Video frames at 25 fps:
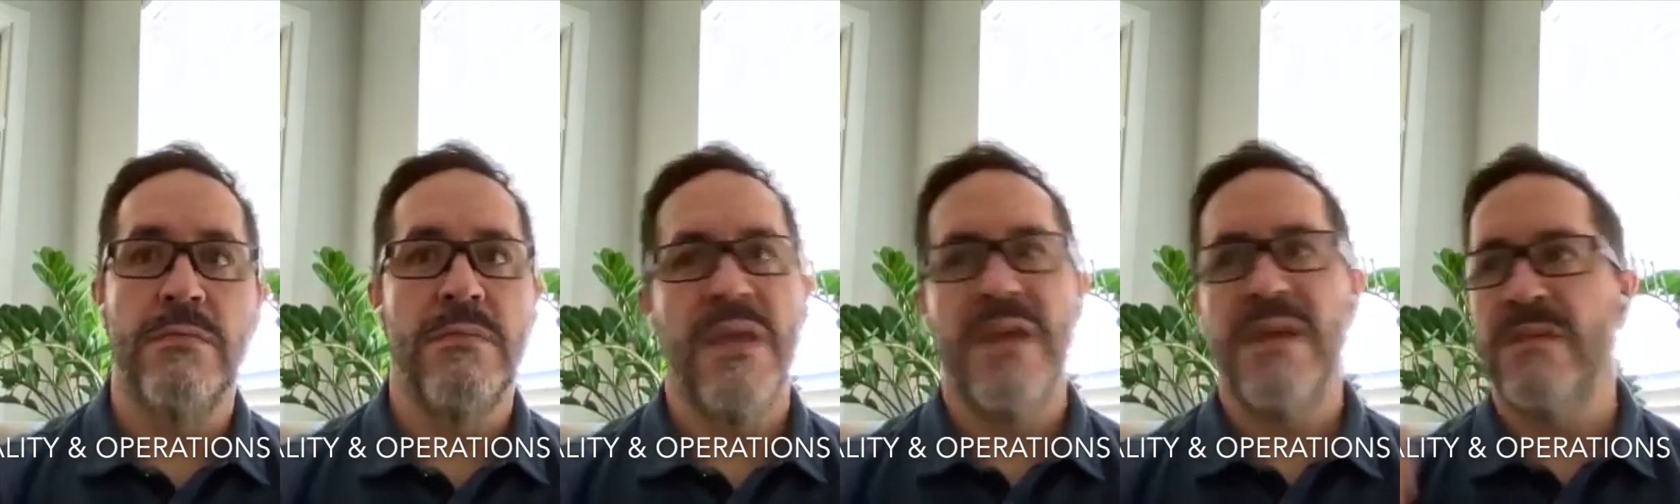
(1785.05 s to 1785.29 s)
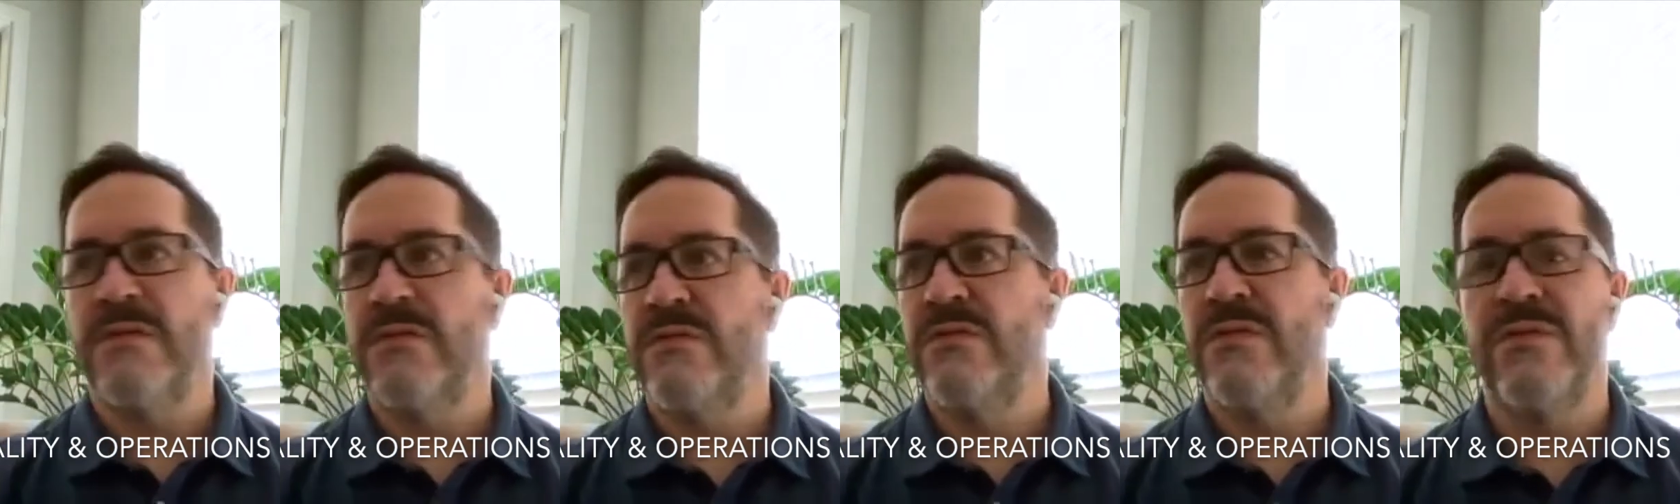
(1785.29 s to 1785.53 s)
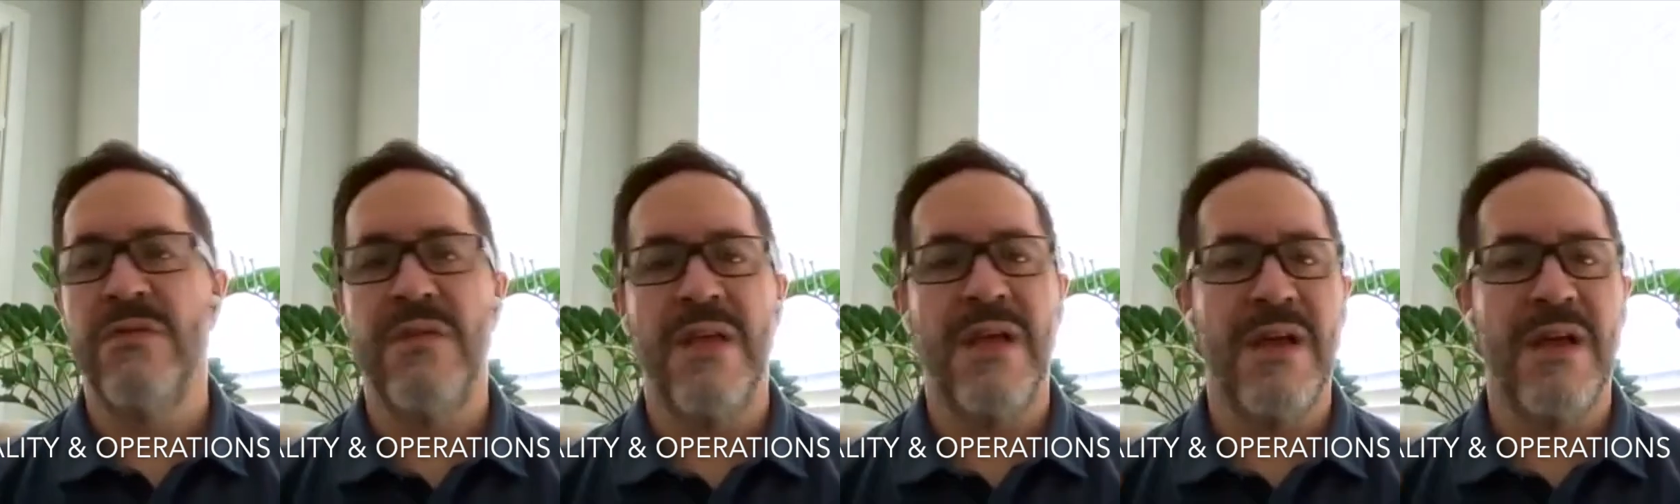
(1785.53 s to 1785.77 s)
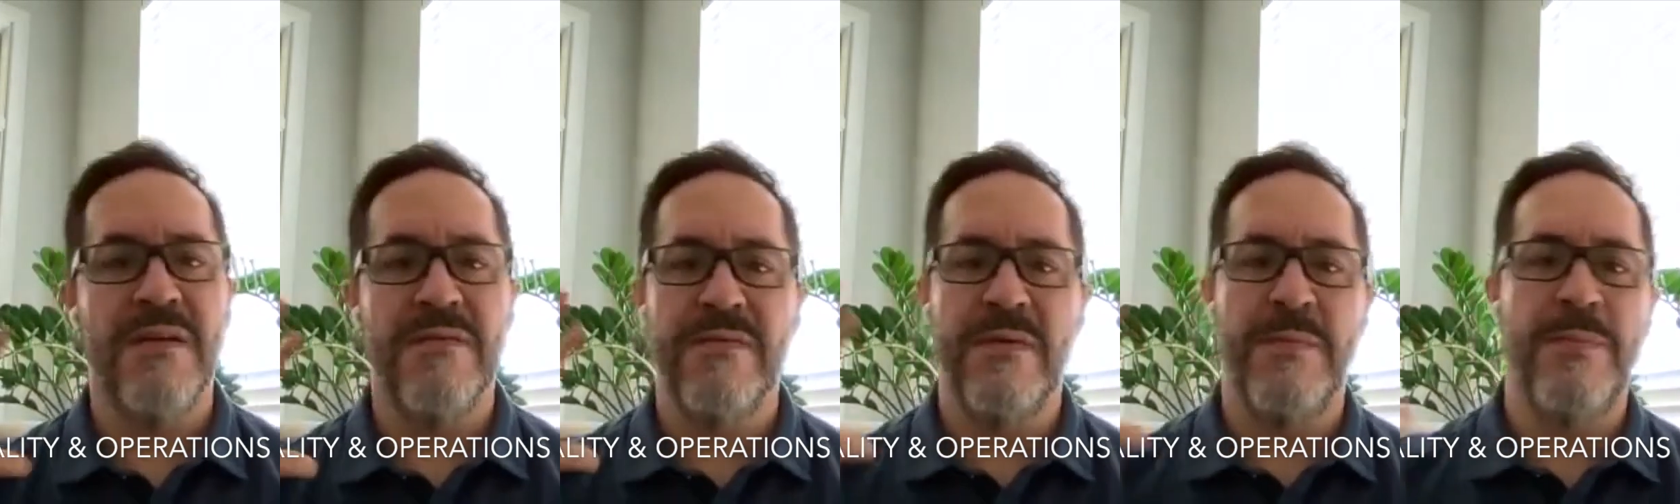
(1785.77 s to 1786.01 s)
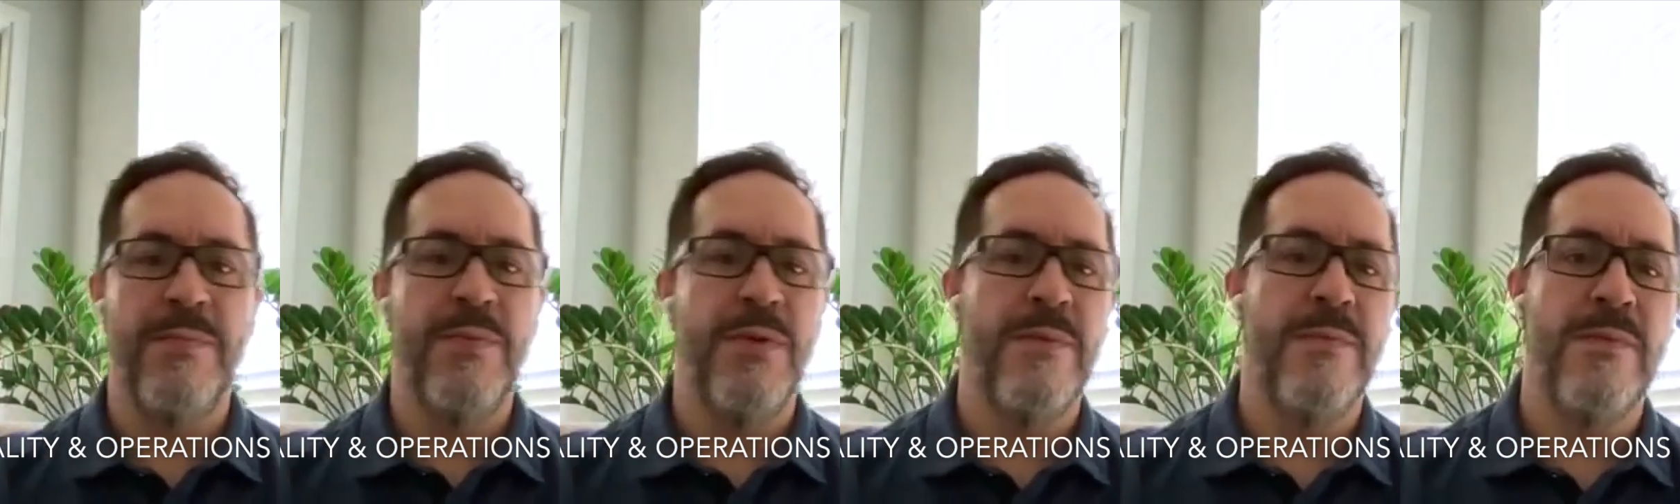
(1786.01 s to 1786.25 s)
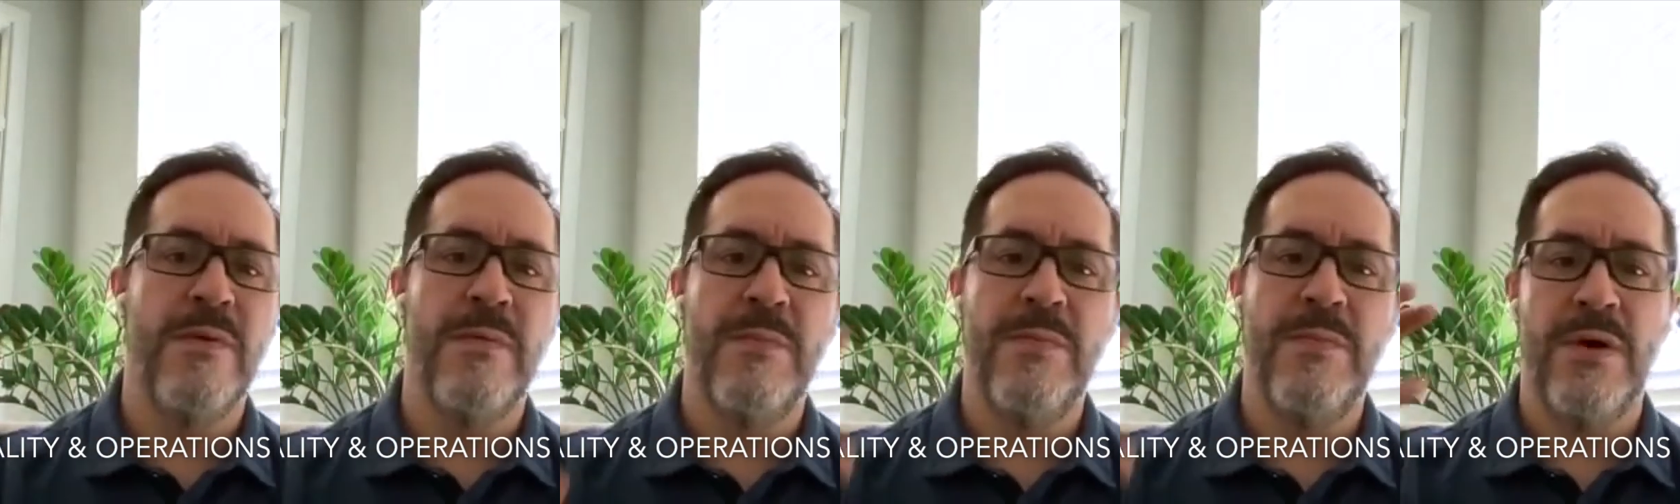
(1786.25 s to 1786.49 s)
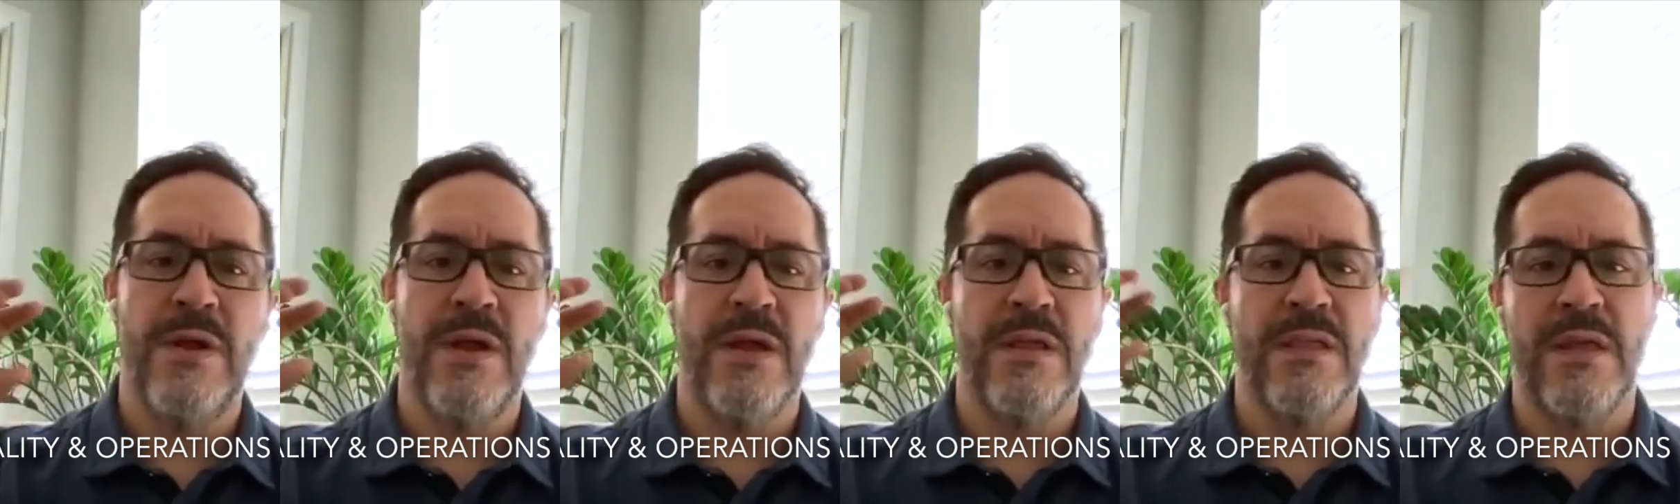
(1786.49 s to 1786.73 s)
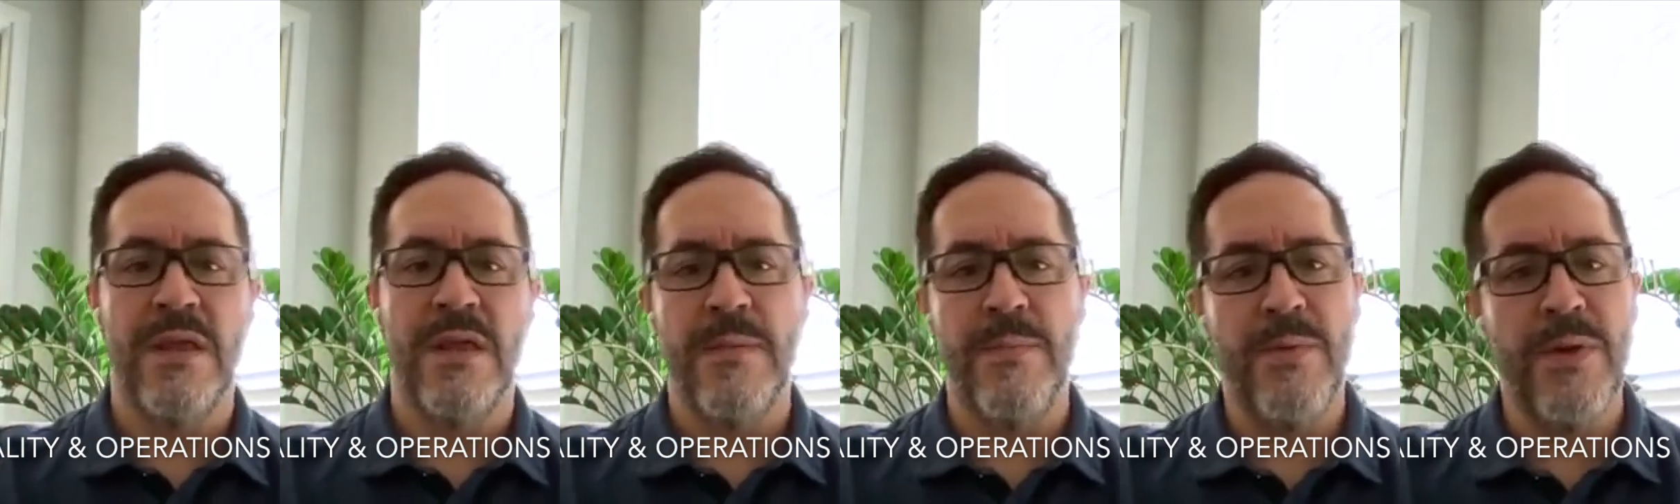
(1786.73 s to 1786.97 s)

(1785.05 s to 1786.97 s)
yes, you could have a premium product at a